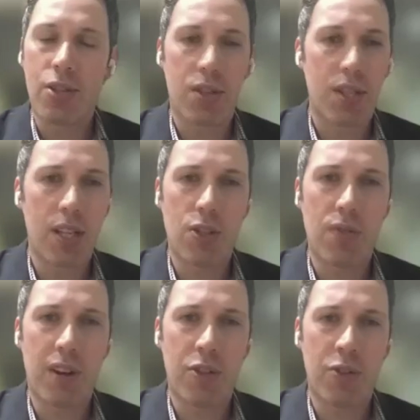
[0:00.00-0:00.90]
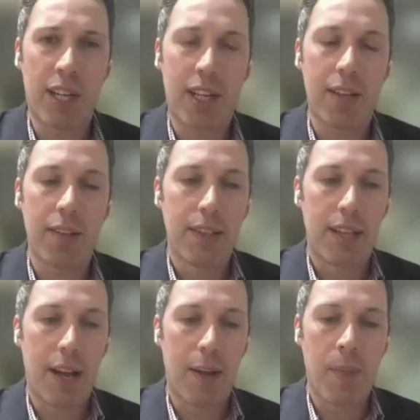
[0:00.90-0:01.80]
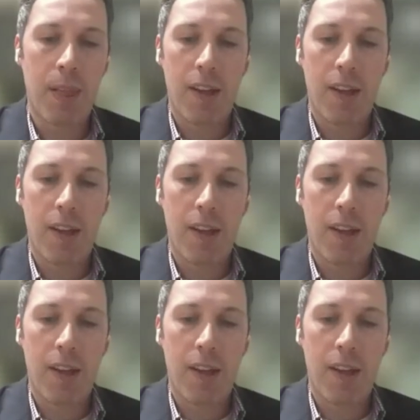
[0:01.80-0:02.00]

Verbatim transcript: just it's just very tricky. Um,